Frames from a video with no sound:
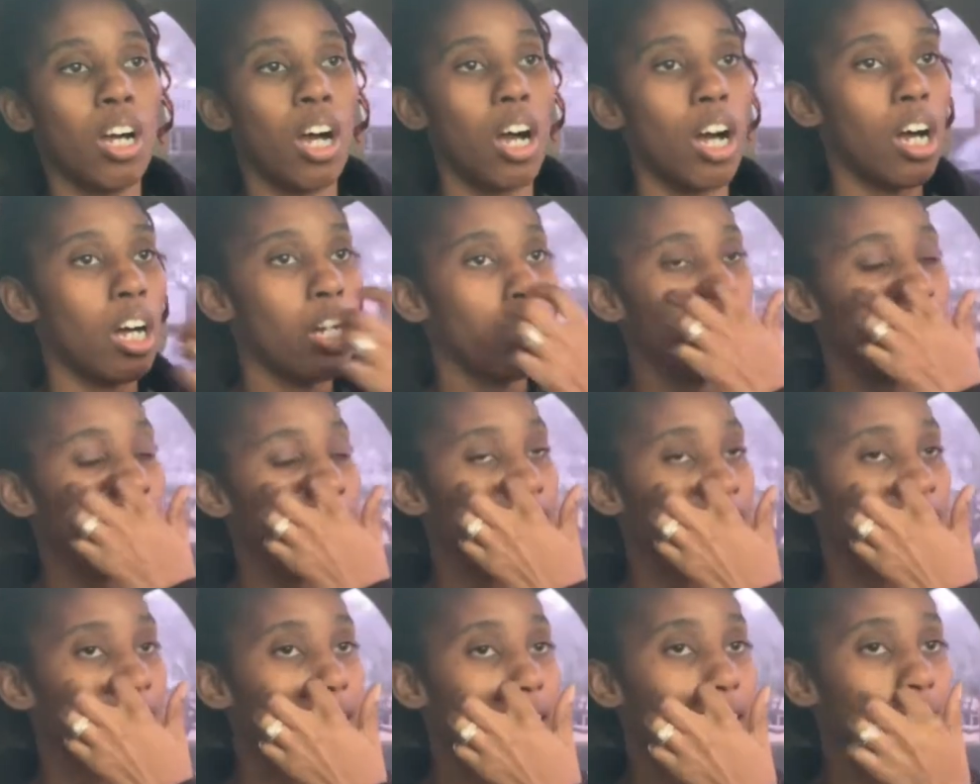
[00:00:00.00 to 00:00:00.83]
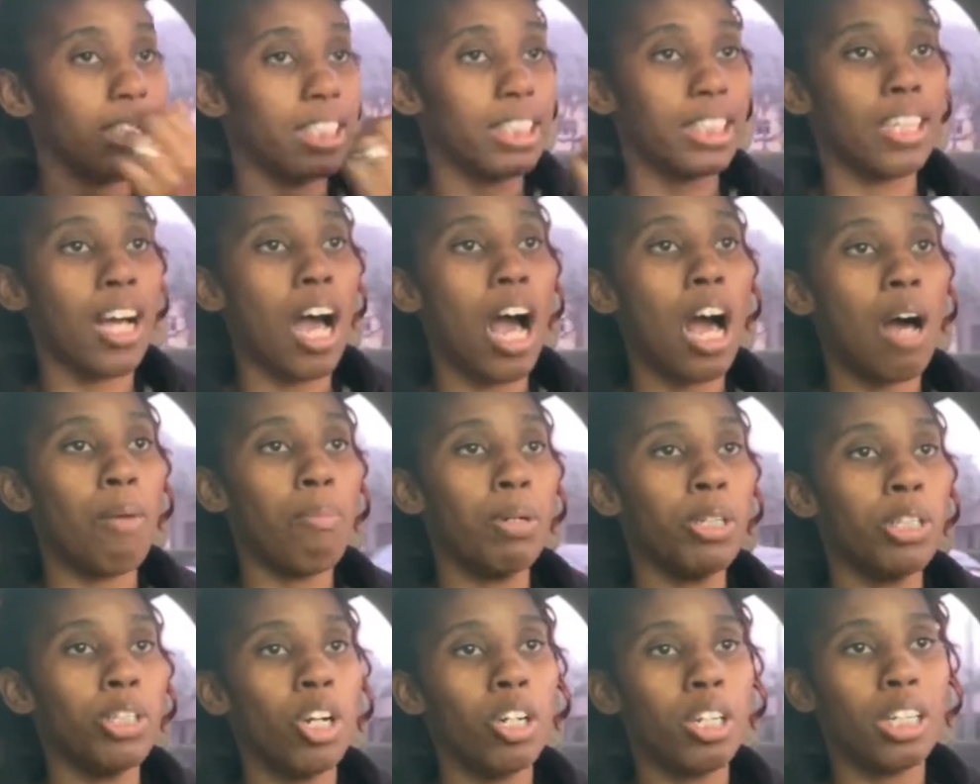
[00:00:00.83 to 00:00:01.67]
Uh, she just got this cough,
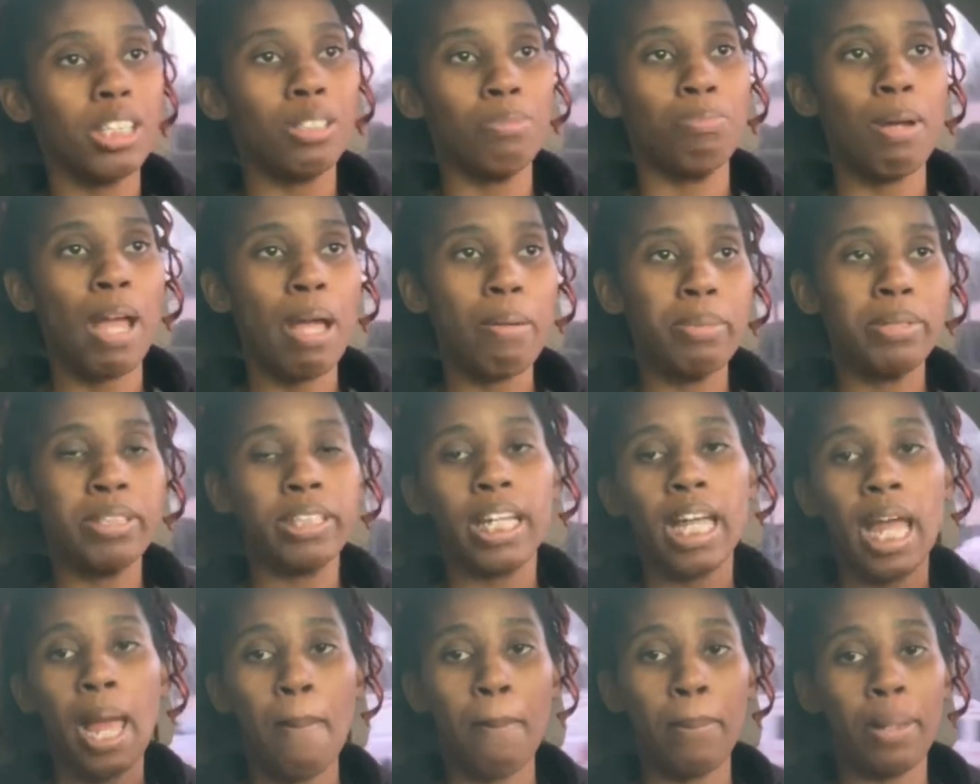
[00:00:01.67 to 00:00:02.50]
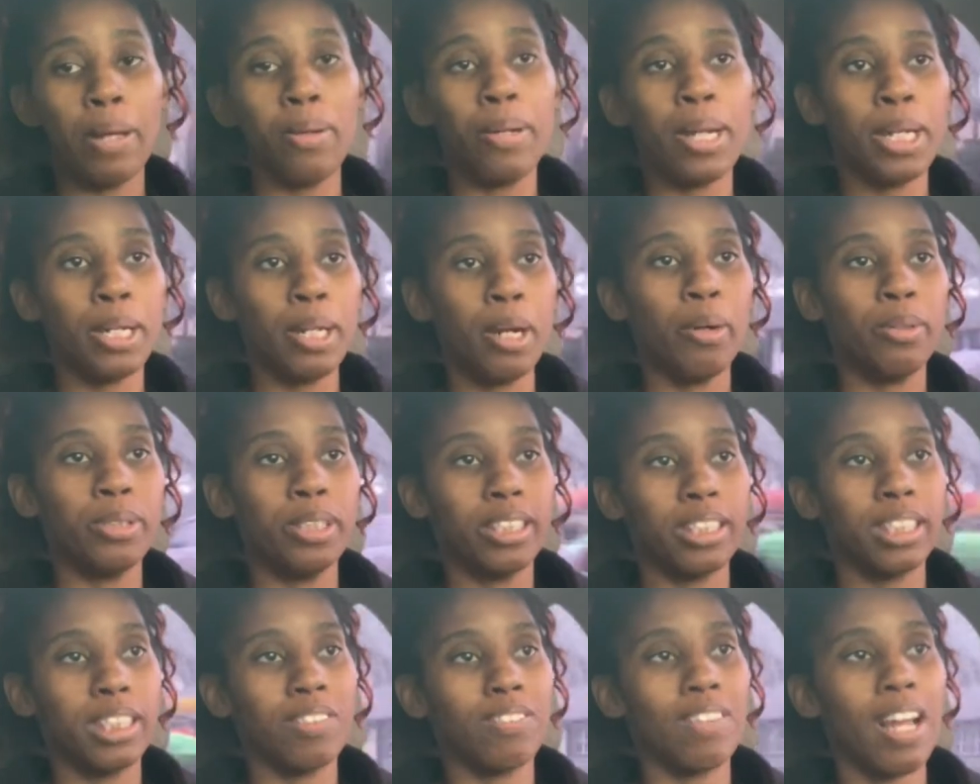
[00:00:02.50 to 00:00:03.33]
but you know, cause babies can't blow their nose
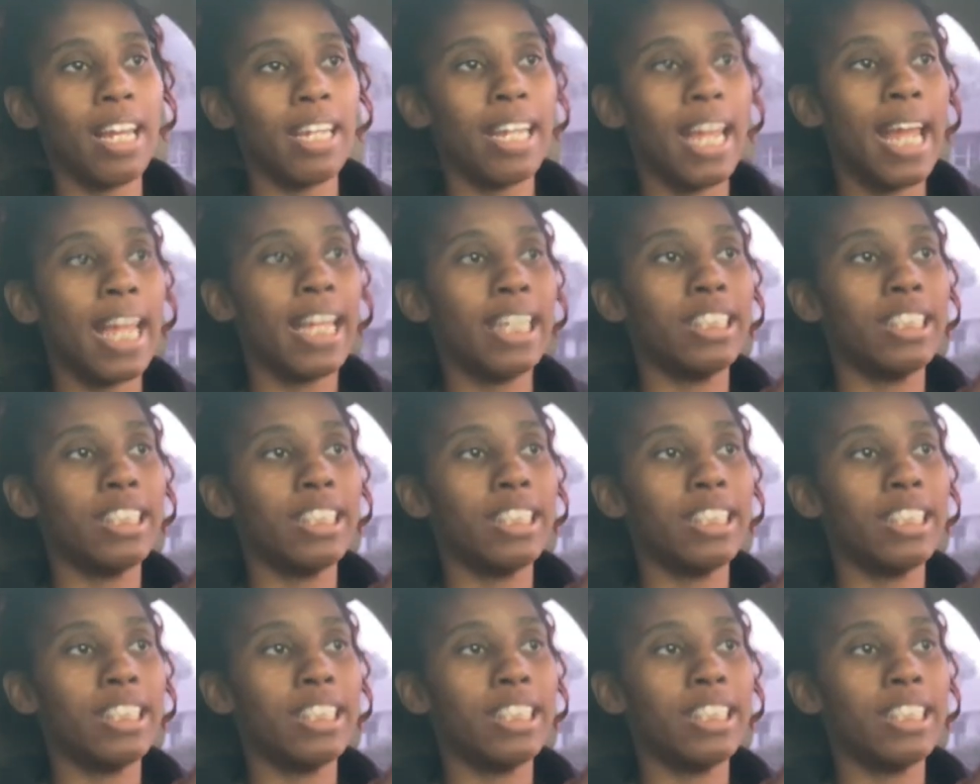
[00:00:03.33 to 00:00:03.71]
and stuff like that.